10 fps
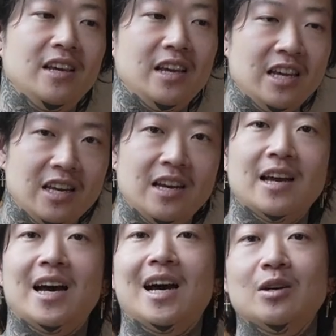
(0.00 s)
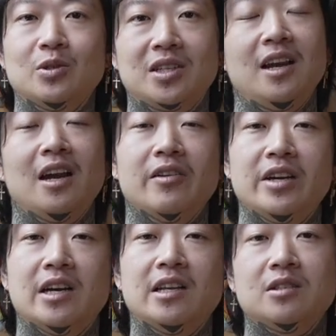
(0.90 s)
in-out
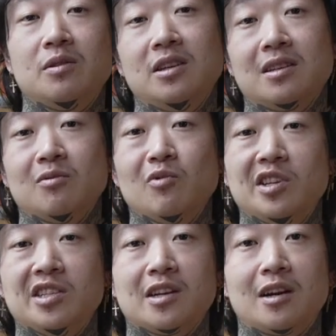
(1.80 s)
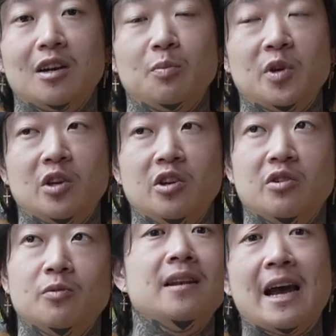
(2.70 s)
area. And so this can really start helping
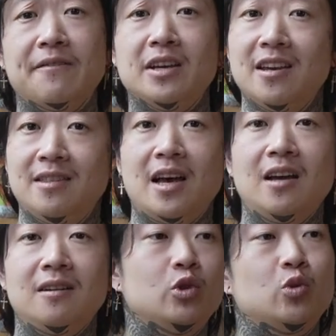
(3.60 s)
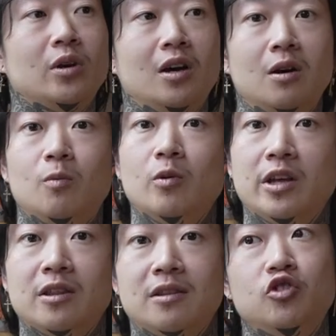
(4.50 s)
you navigate that, which will help
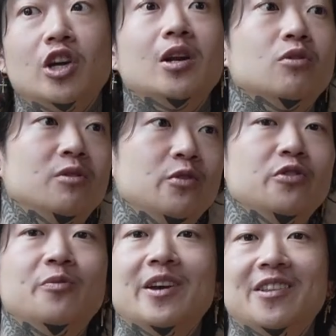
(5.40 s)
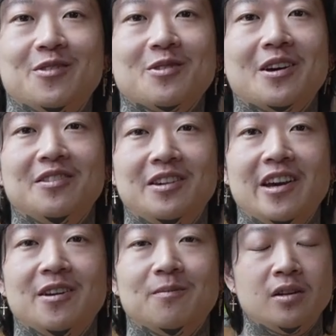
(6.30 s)
with general movement throughout the
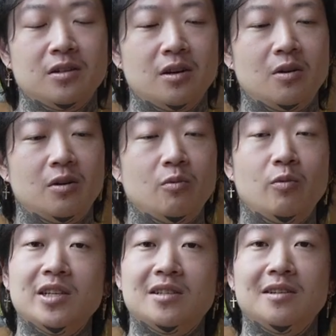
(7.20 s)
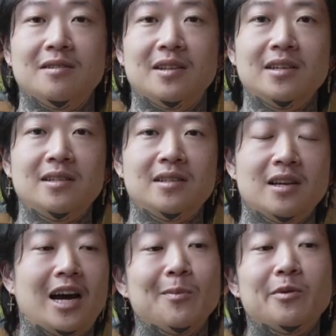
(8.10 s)
day. So ways to do this,
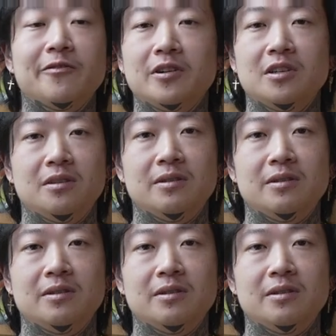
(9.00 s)
I prefer to do